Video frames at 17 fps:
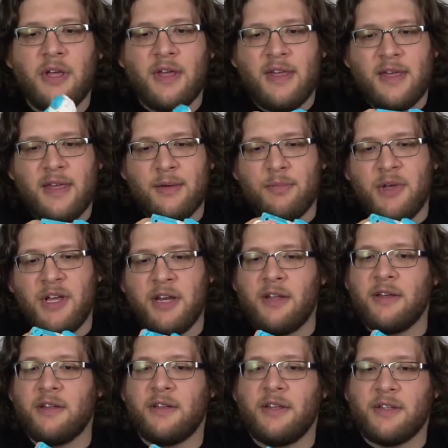
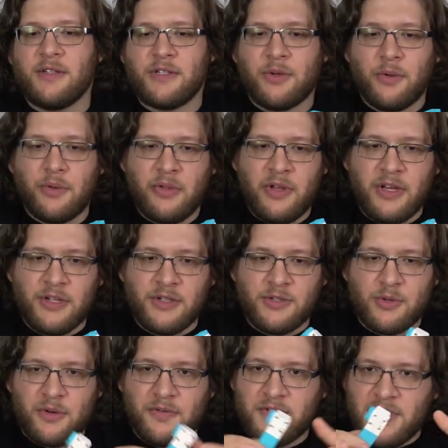immediately this whole thing is
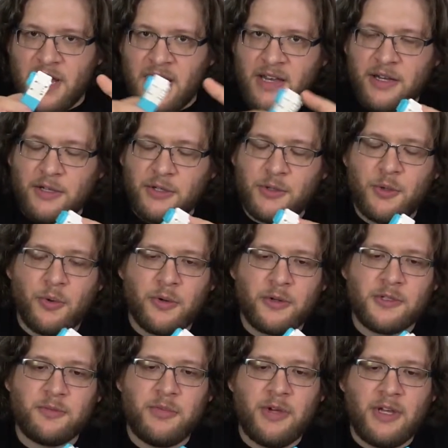sort of tending
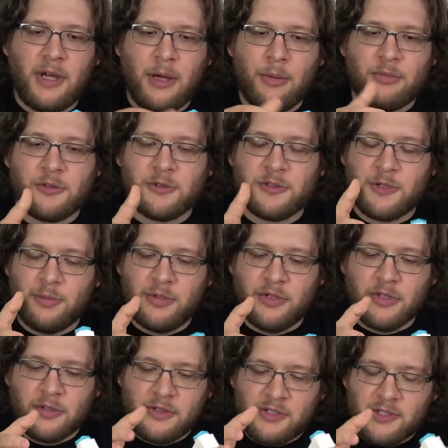towards being able to
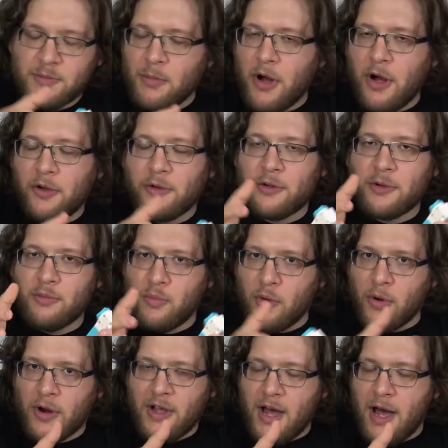build smaller,
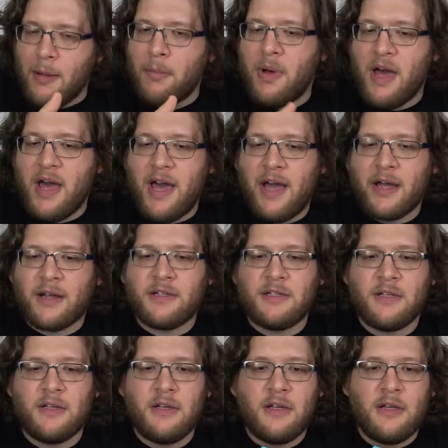more compact
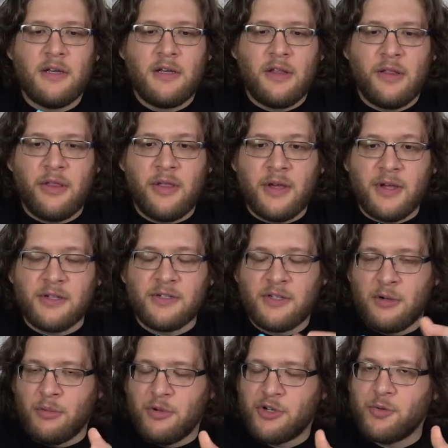things
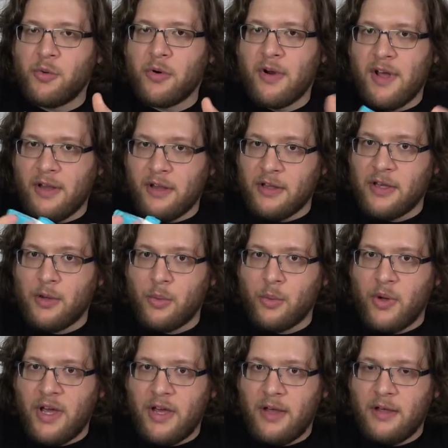in a much more elegant
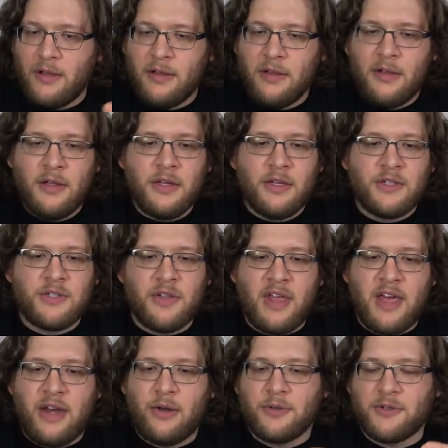way. So
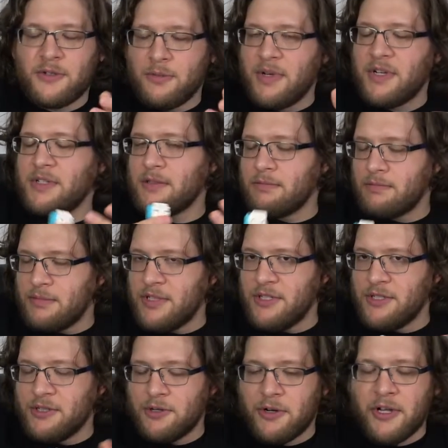that also makes it
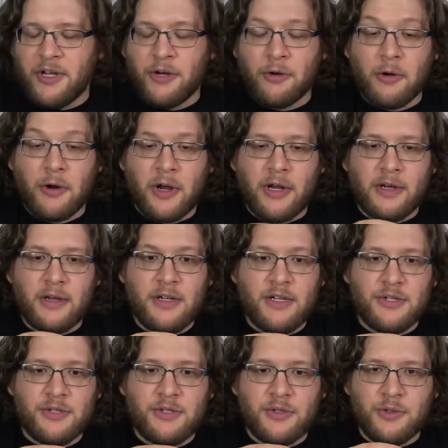easier to integrate
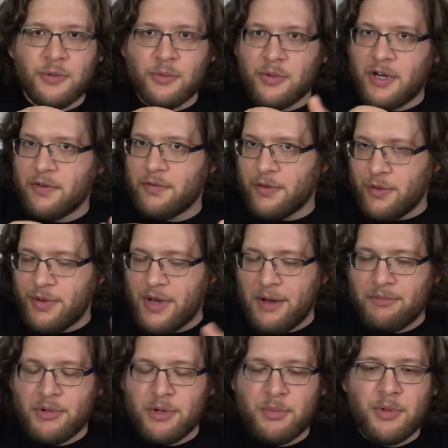into whatever you
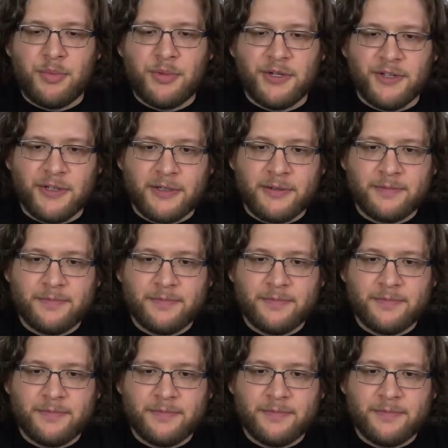happen to be building.